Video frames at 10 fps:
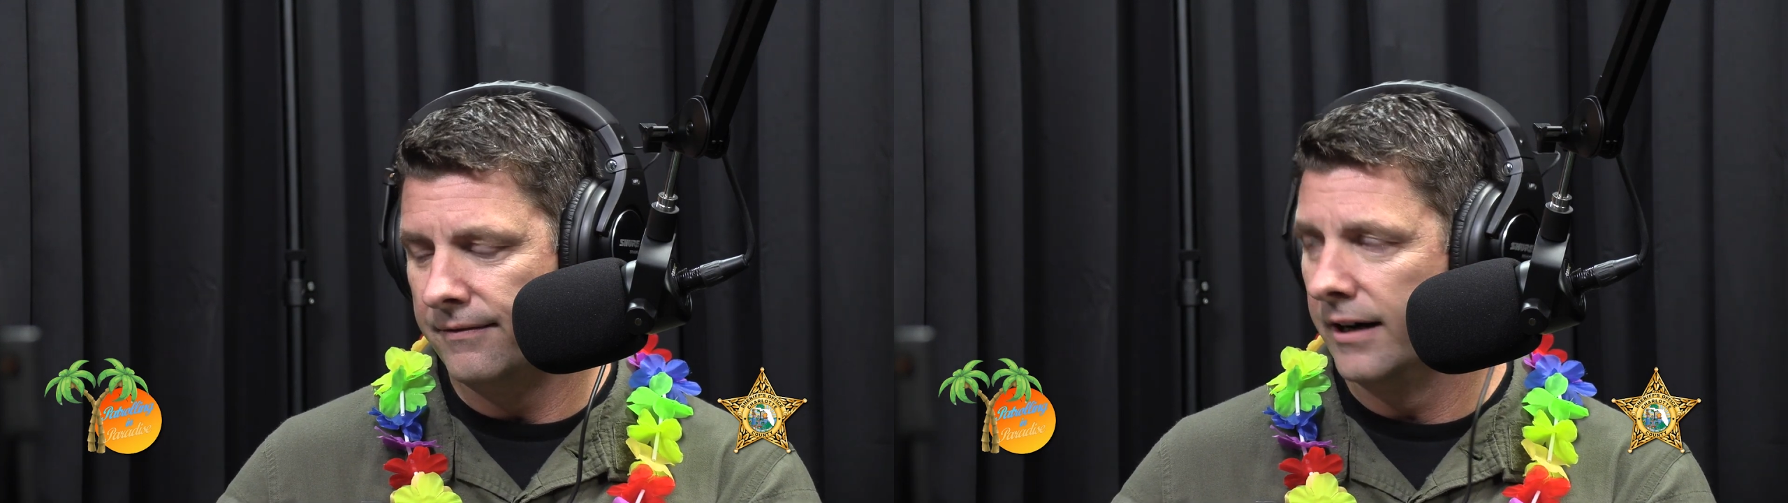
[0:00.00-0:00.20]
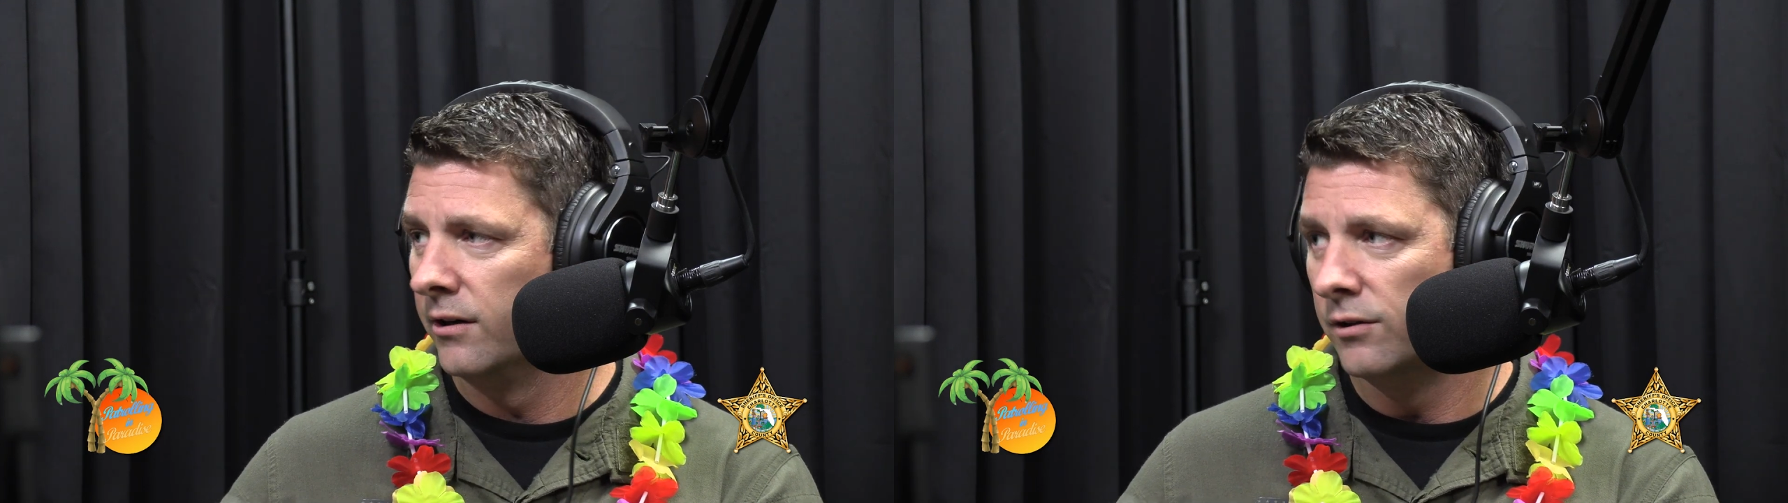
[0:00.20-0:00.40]

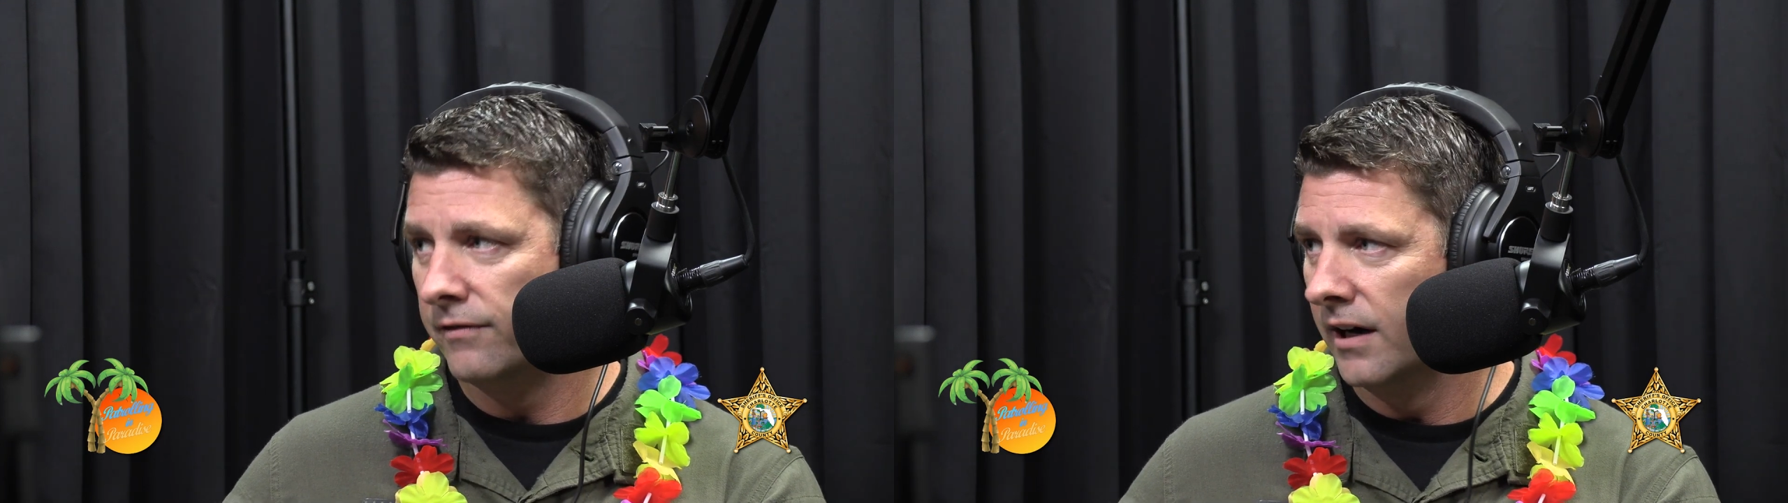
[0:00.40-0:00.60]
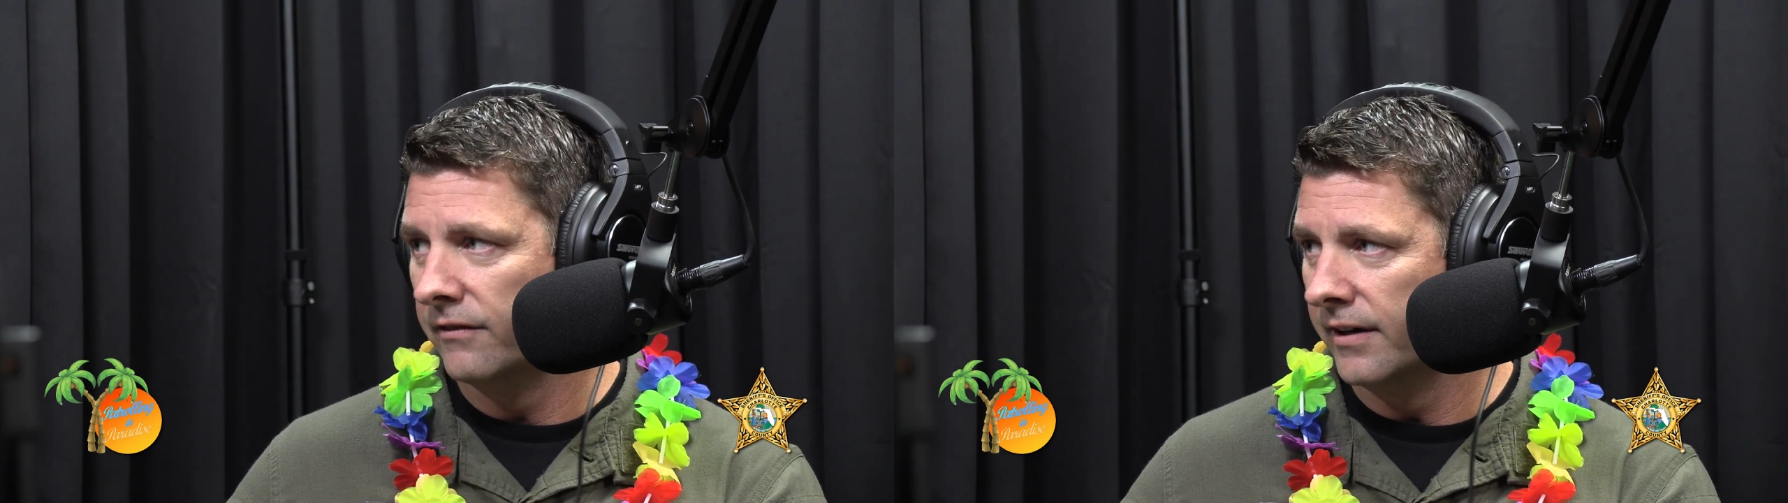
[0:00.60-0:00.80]
aerial
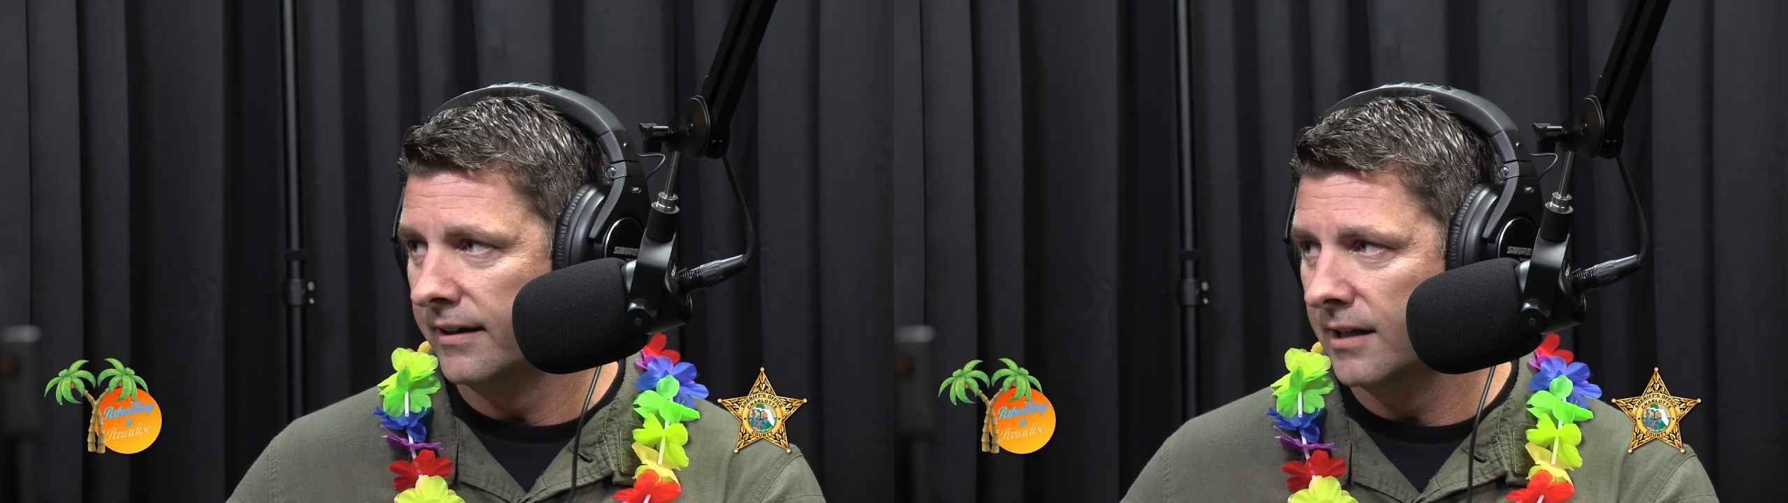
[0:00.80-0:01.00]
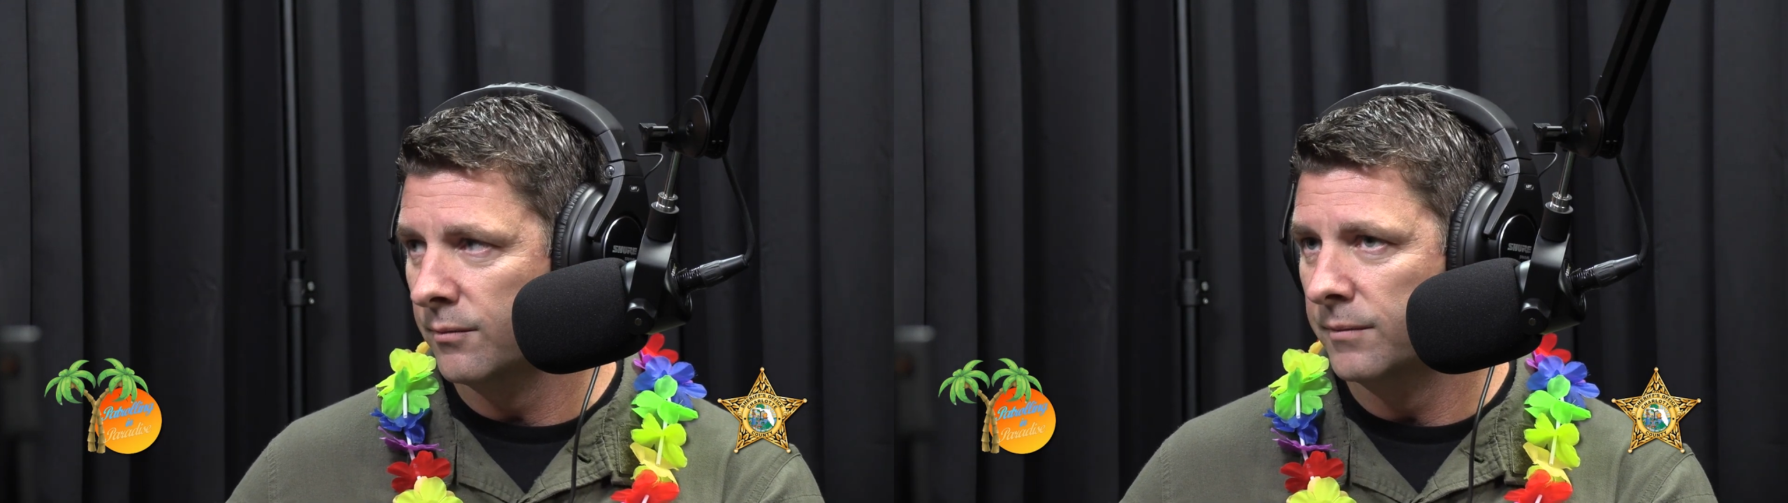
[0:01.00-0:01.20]
firefighting
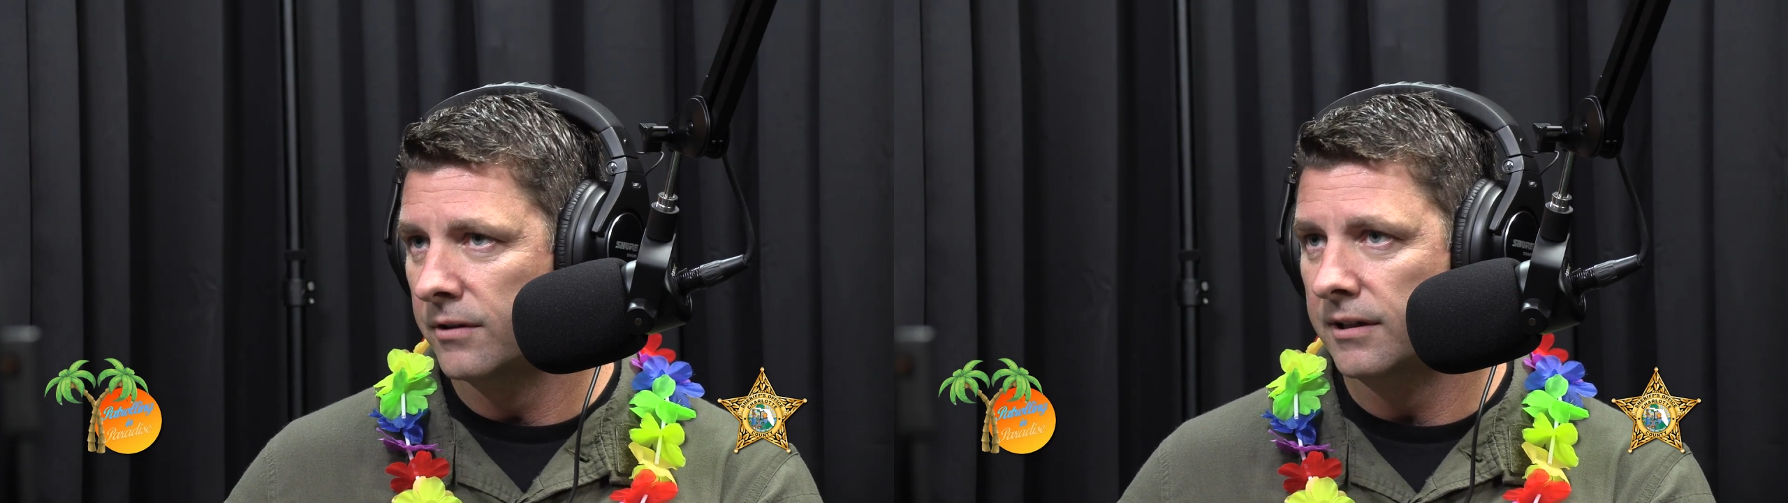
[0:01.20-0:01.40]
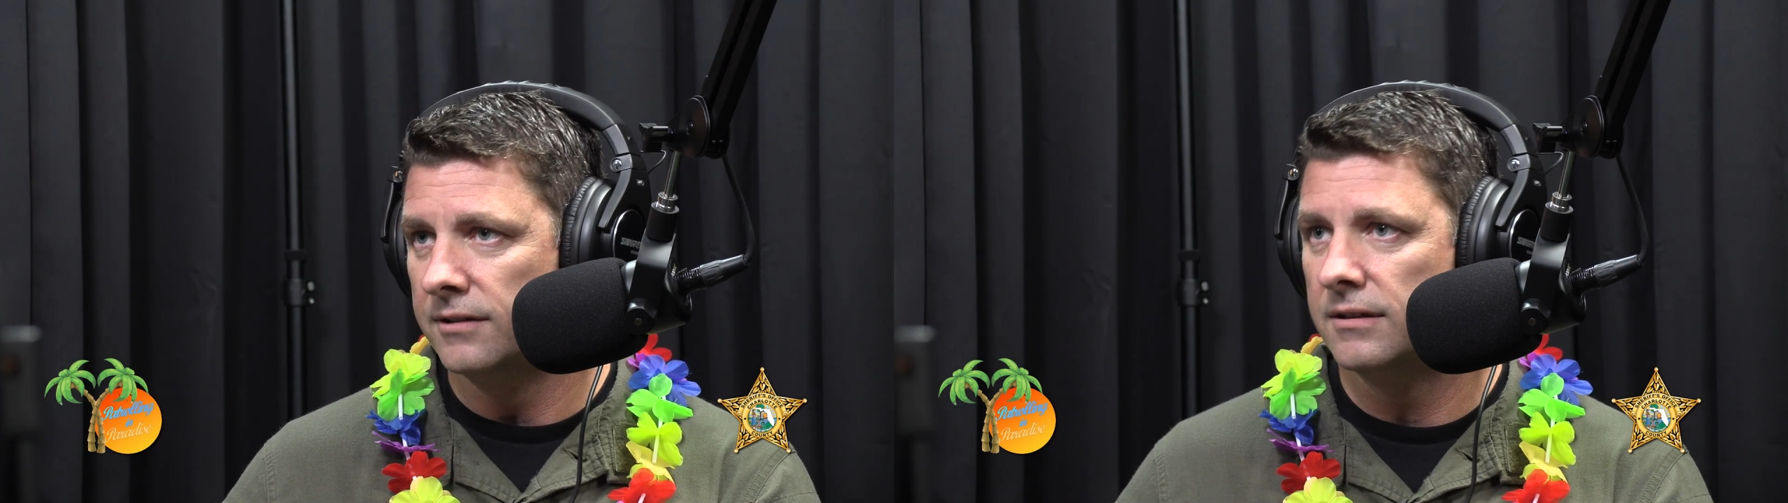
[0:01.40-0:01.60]

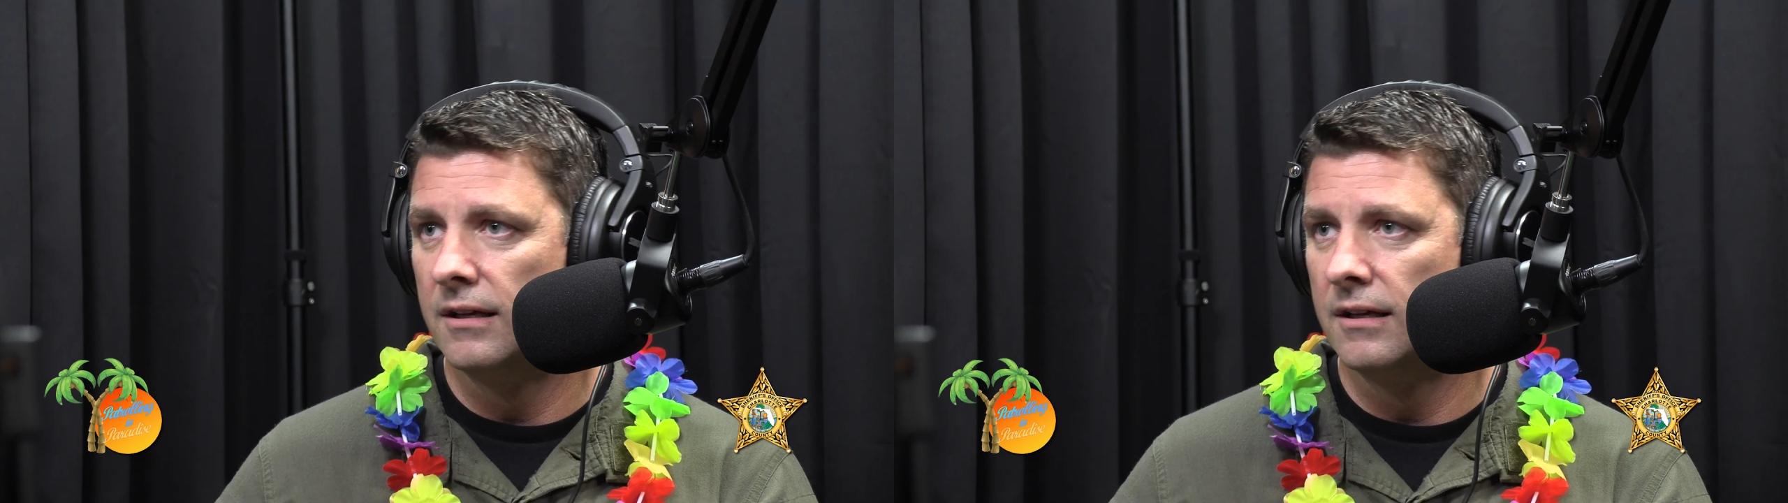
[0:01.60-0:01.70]
capabilities.